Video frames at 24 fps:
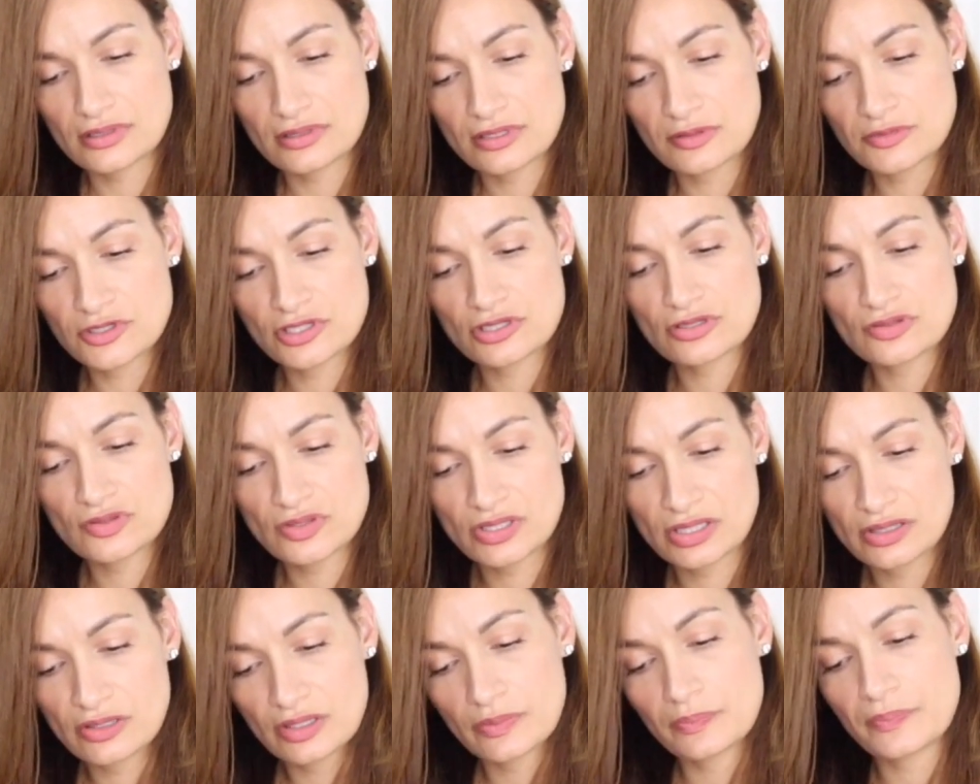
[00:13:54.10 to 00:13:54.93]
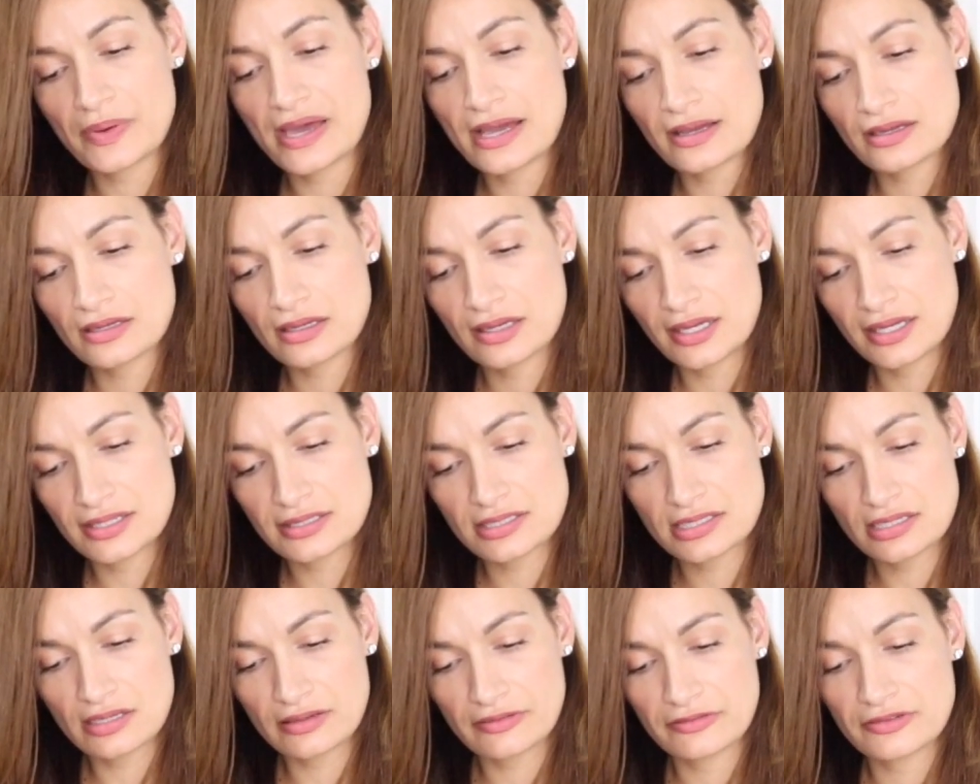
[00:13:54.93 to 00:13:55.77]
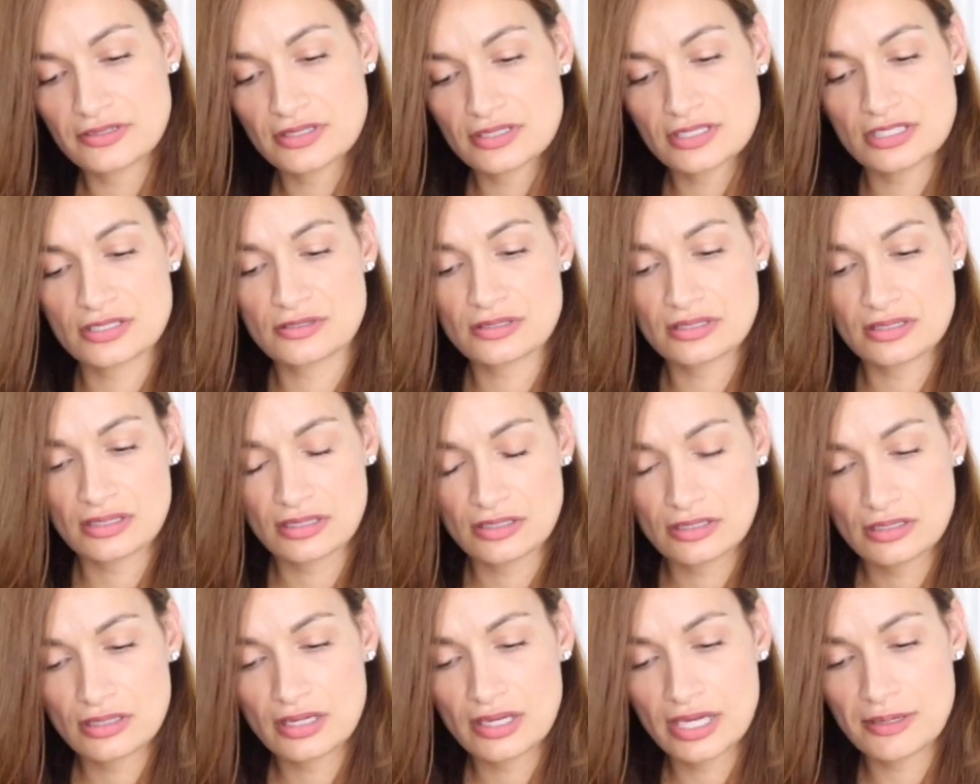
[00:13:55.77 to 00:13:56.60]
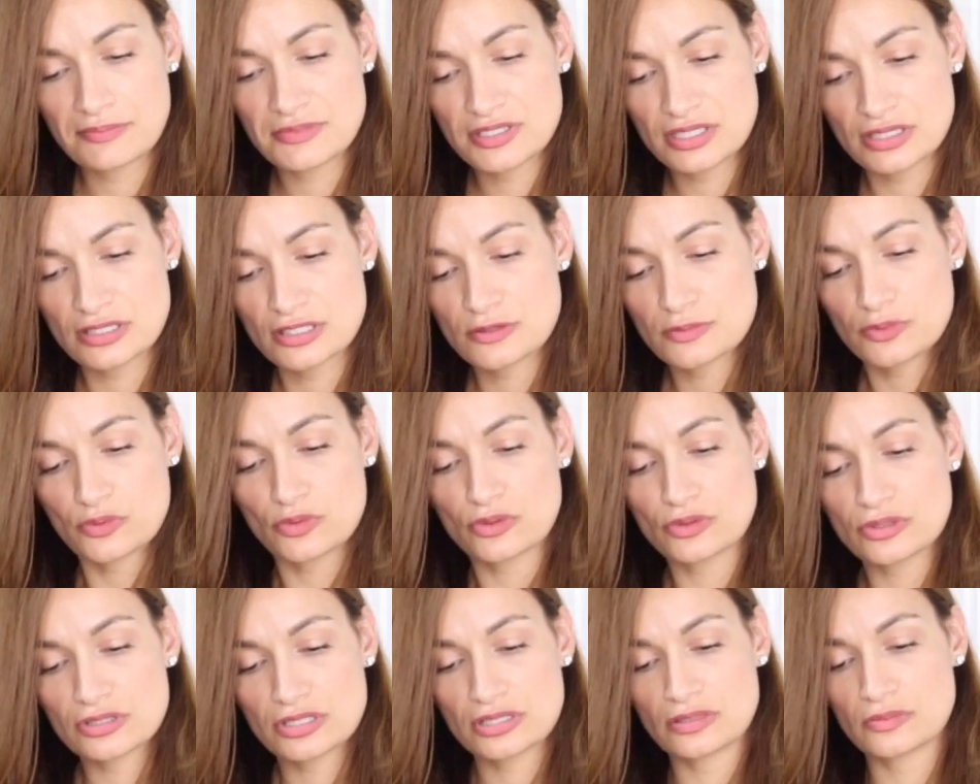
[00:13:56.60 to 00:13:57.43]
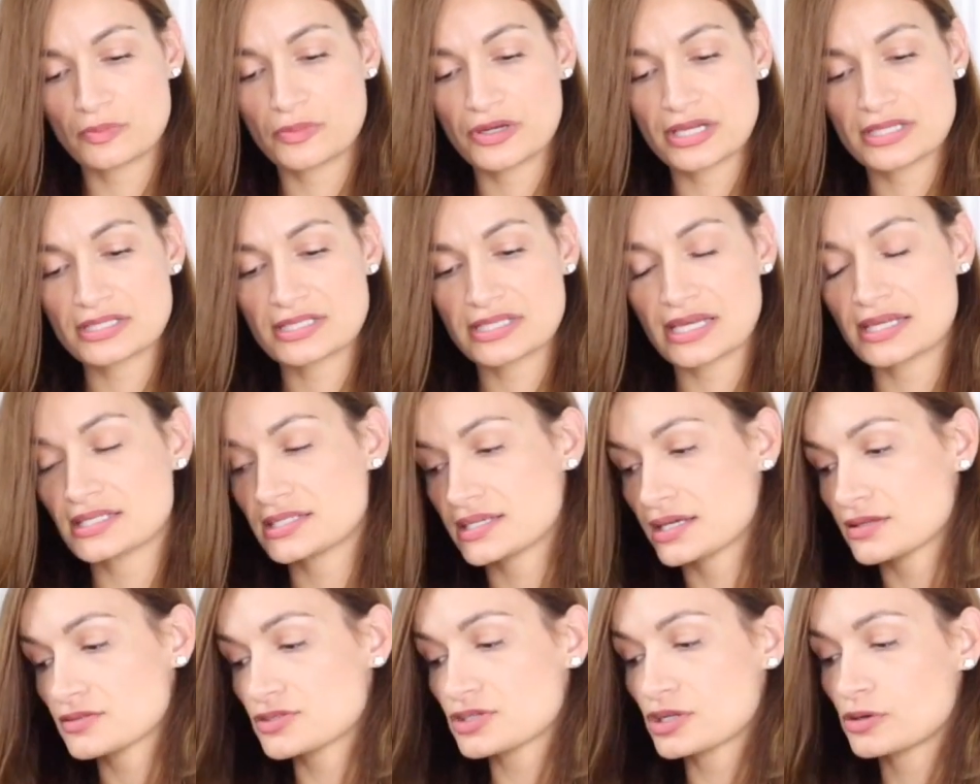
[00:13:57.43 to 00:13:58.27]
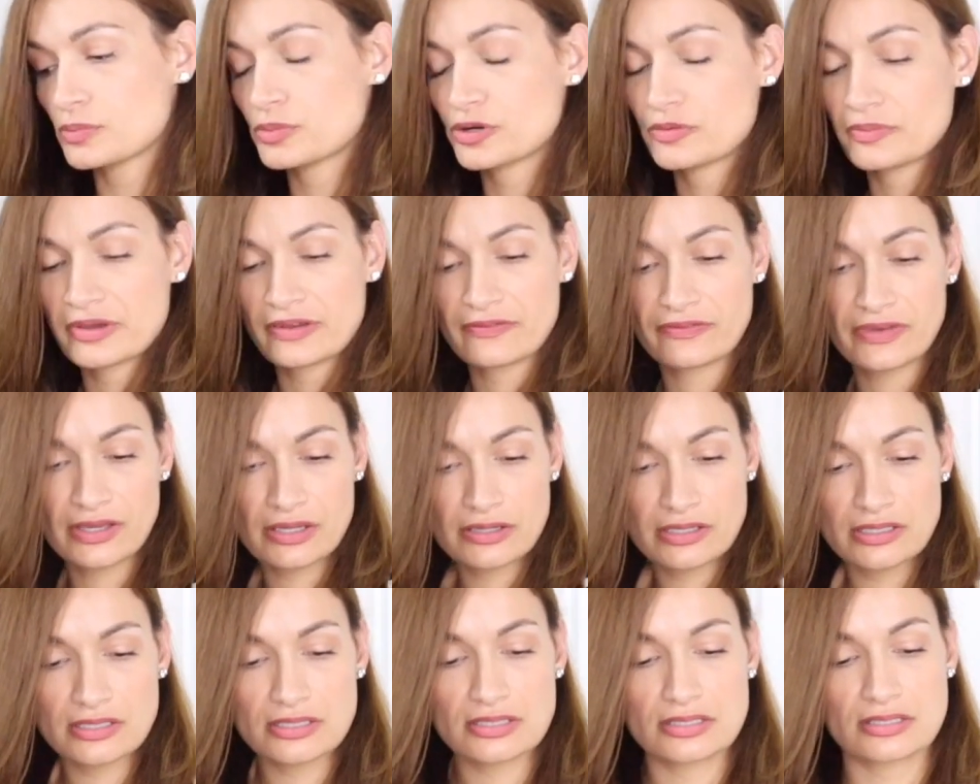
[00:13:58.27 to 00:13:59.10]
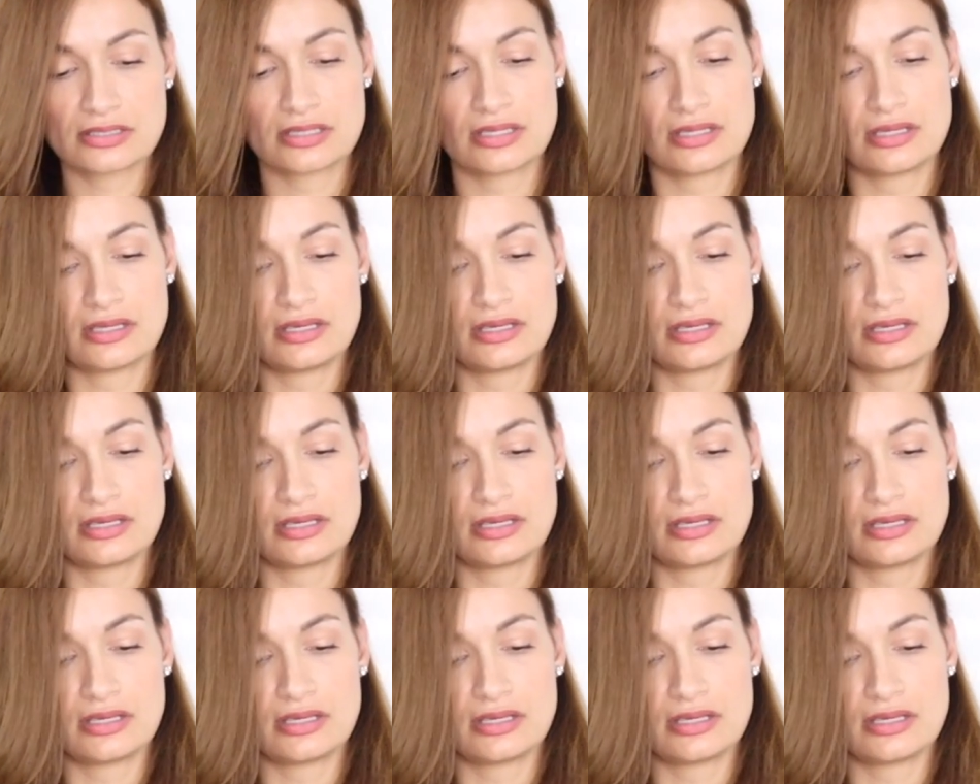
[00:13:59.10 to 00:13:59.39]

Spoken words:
I'm just using the back end of this empty spool to press that down so I don't burn my fingers.